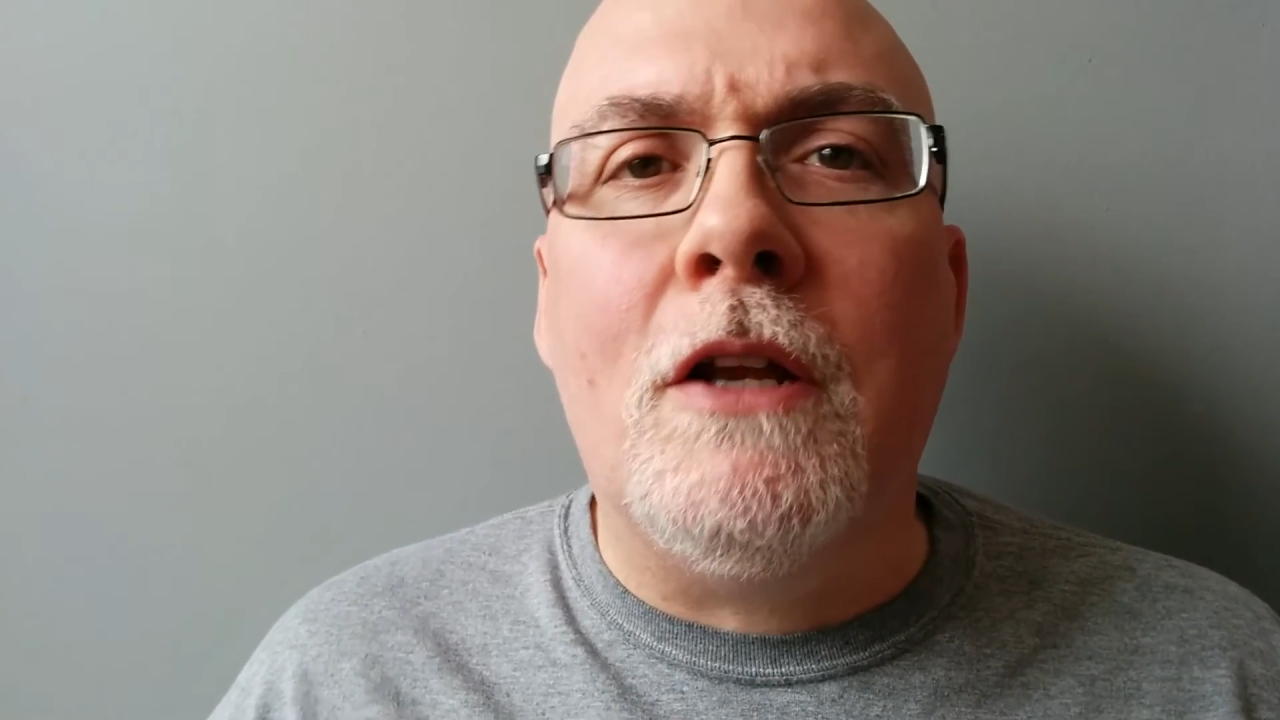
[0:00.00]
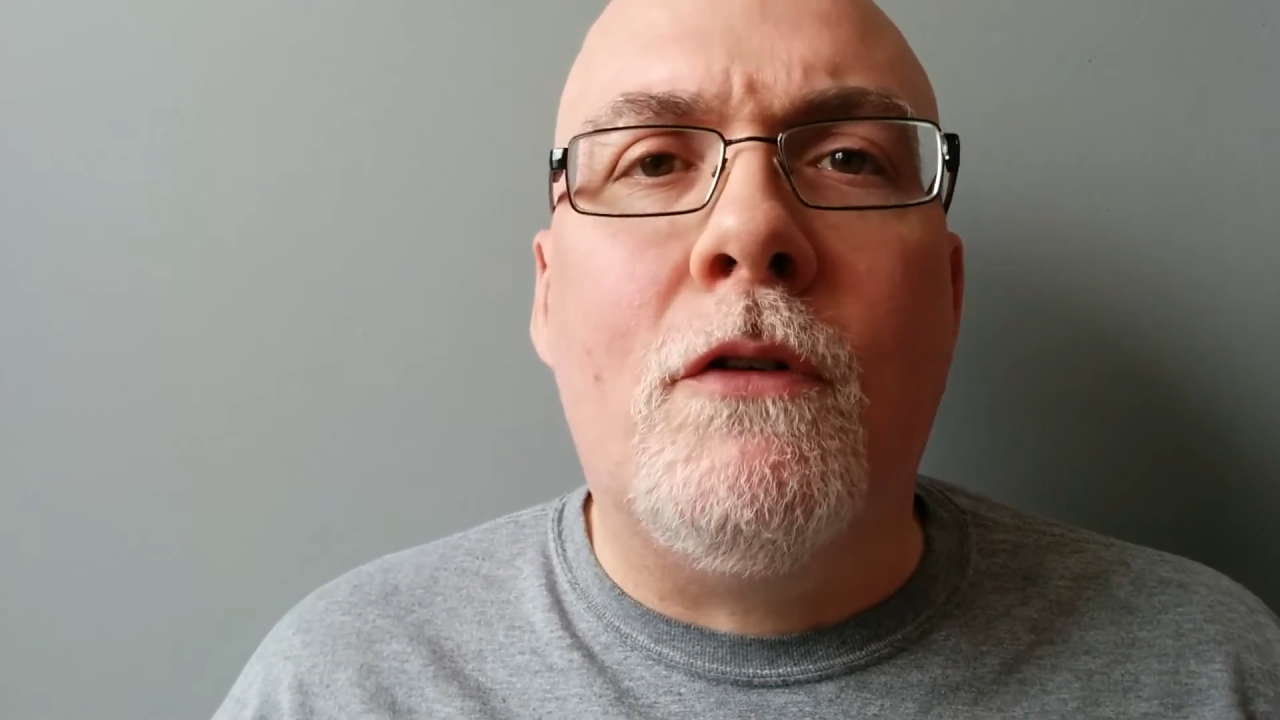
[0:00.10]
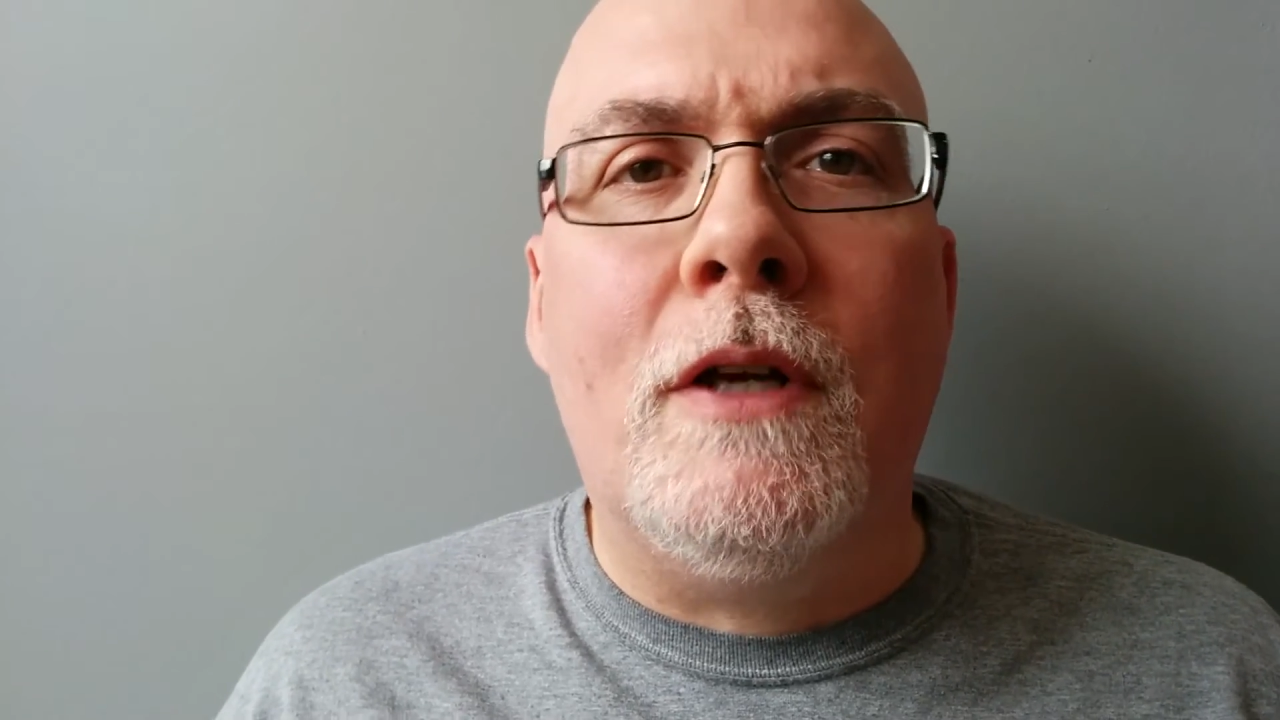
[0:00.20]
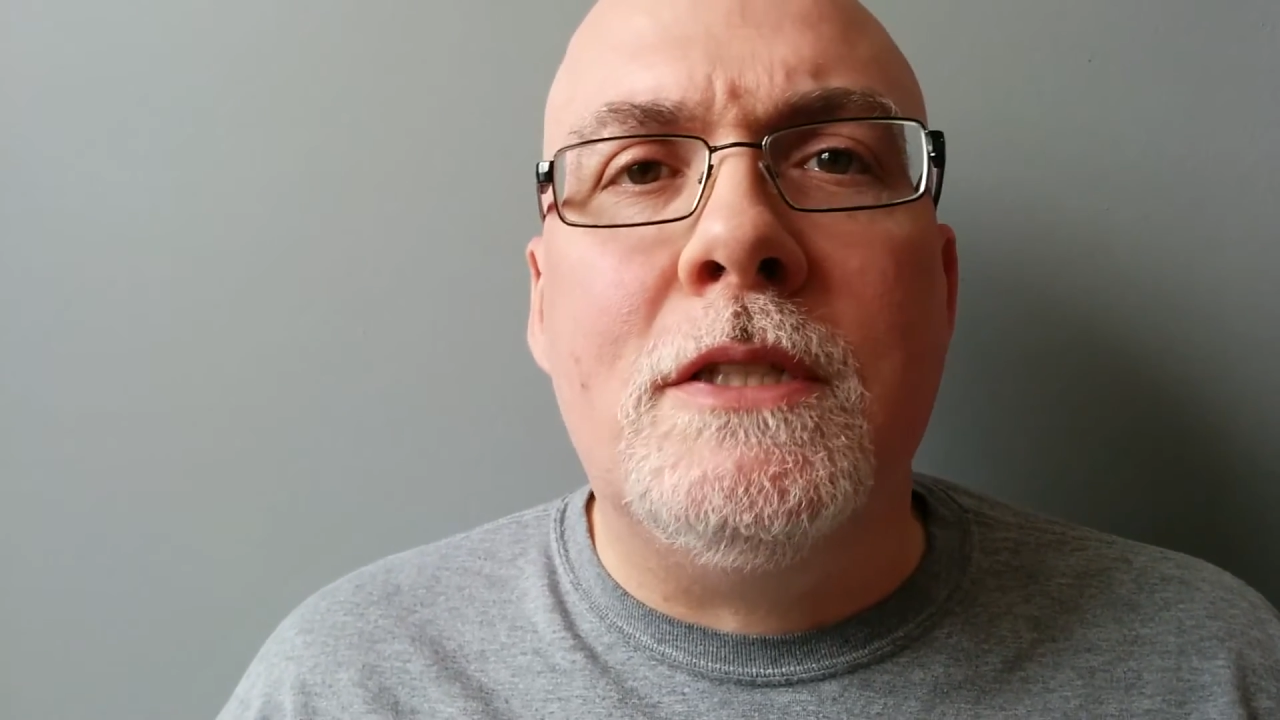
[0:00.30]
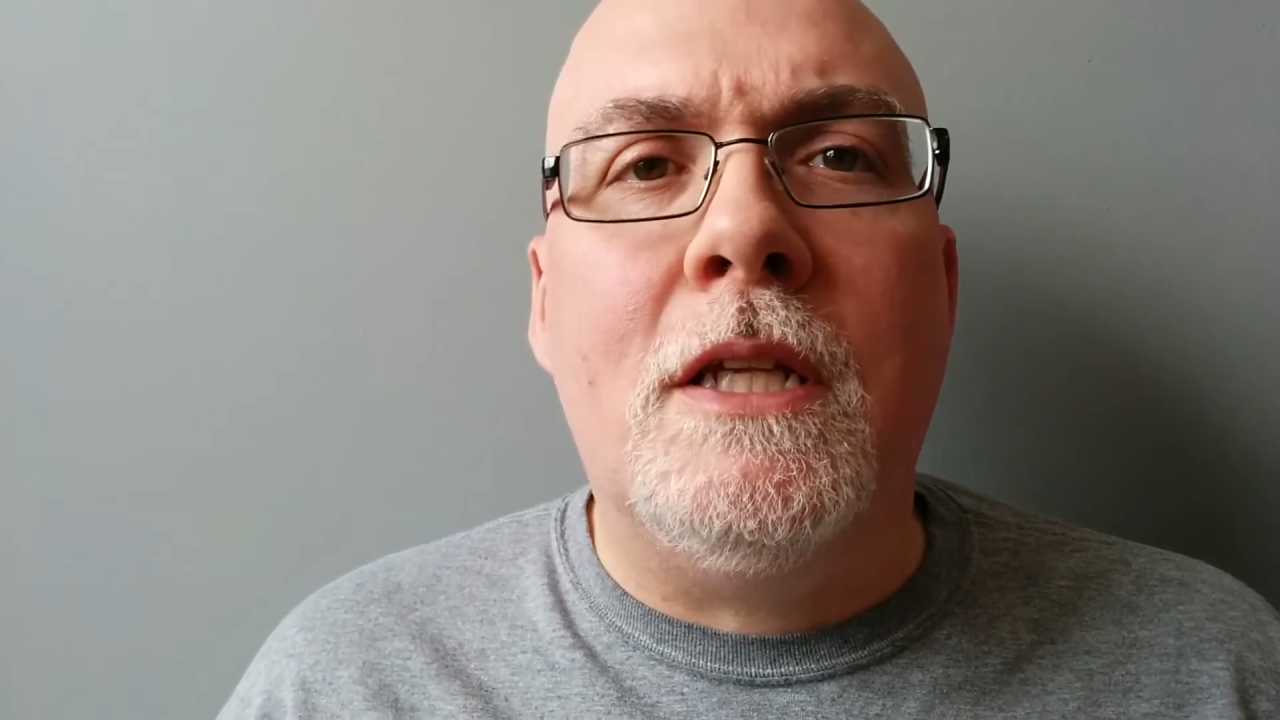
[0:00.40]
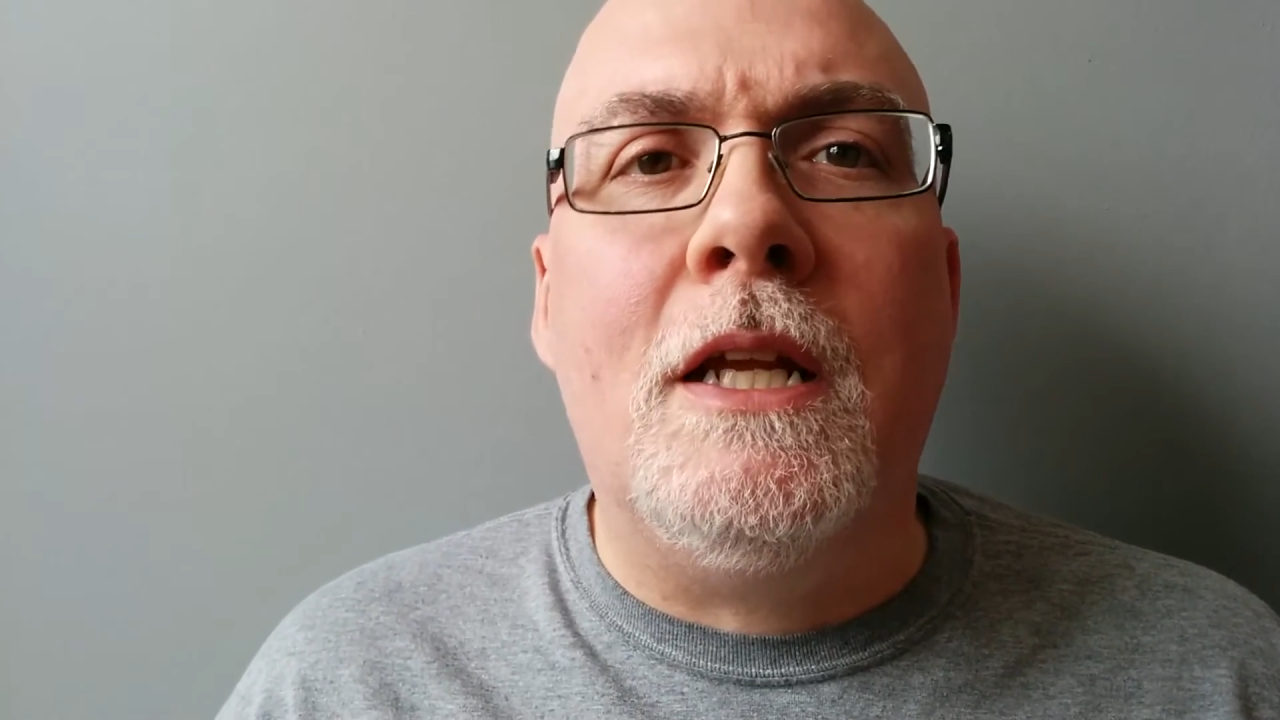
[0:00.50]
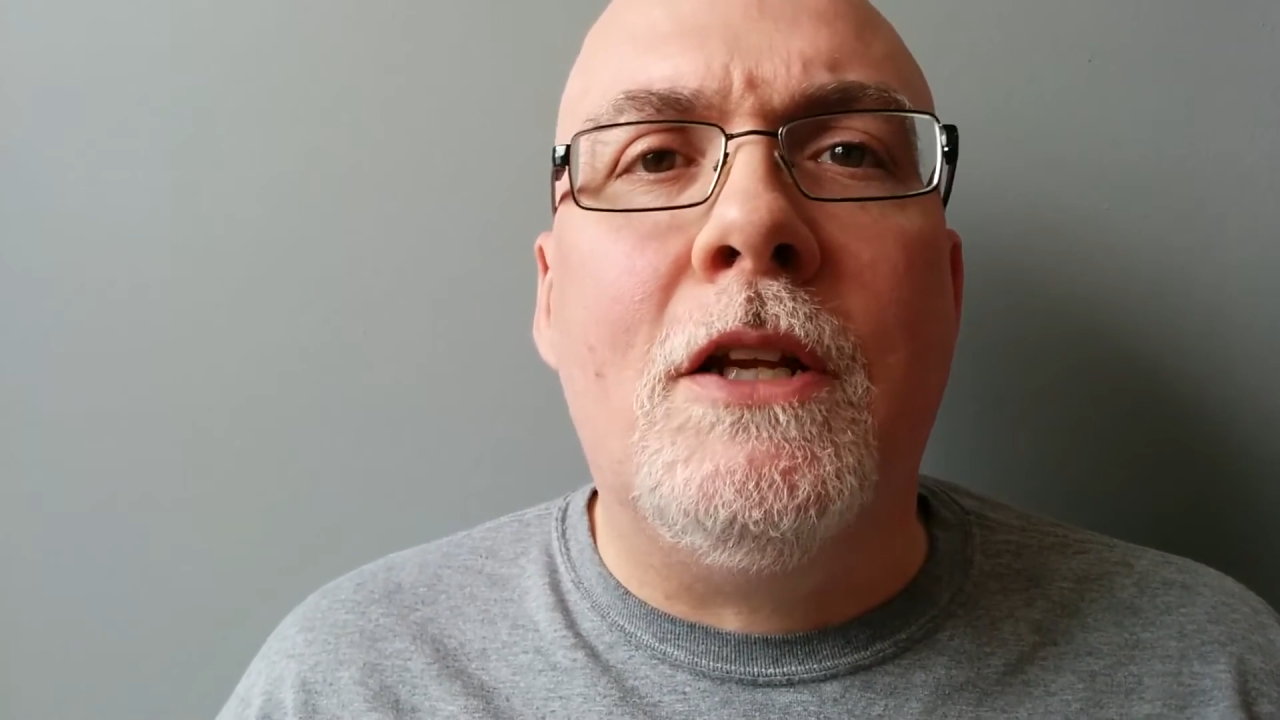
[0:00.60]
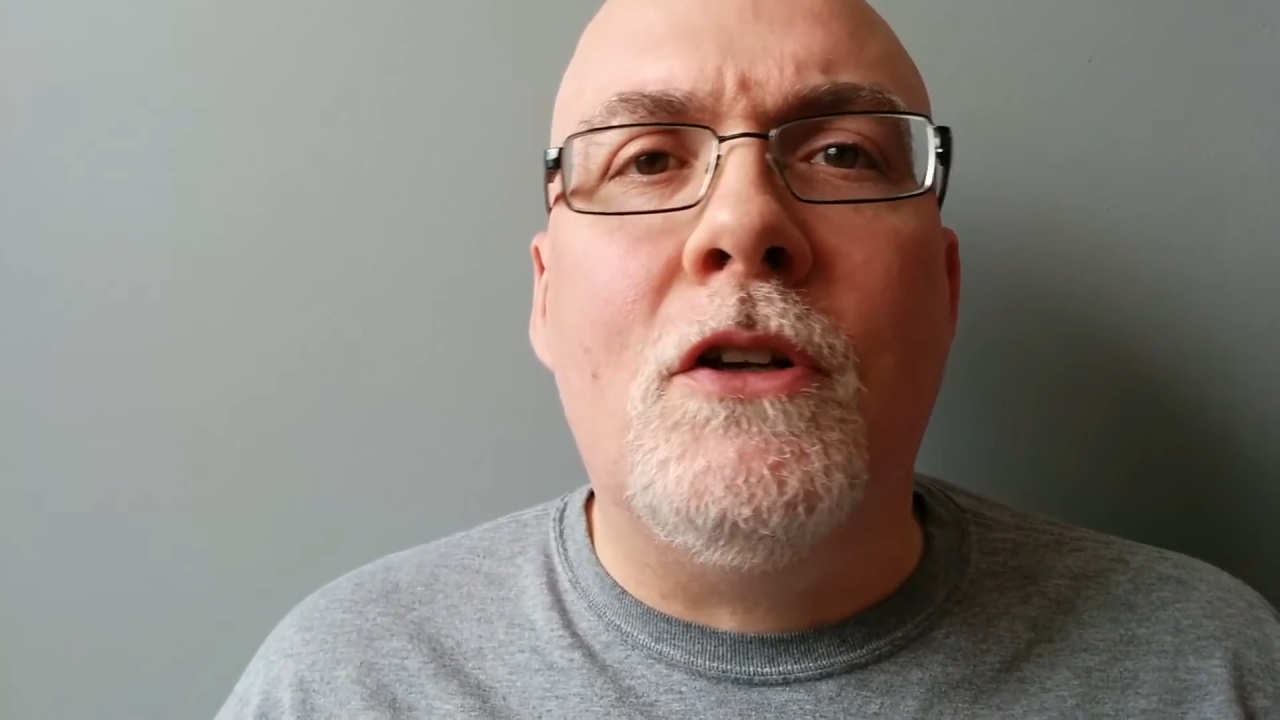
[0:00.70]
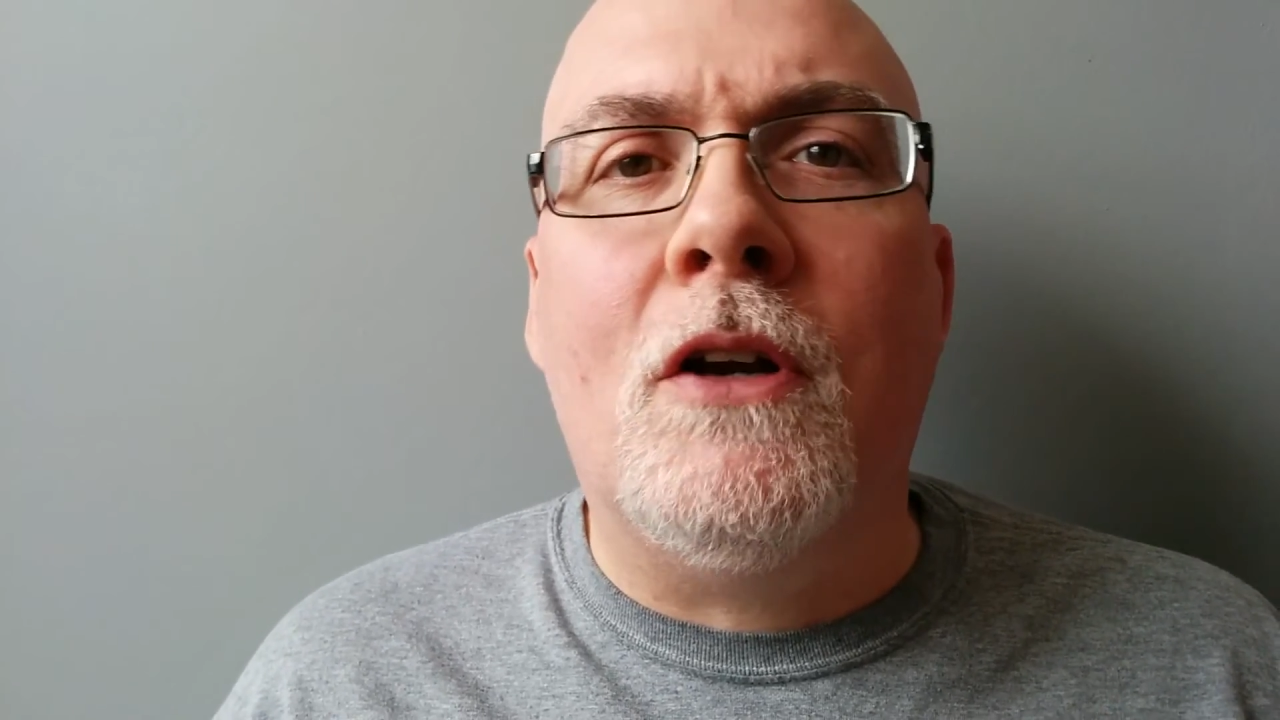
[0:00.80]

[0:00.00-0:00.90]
interested in it and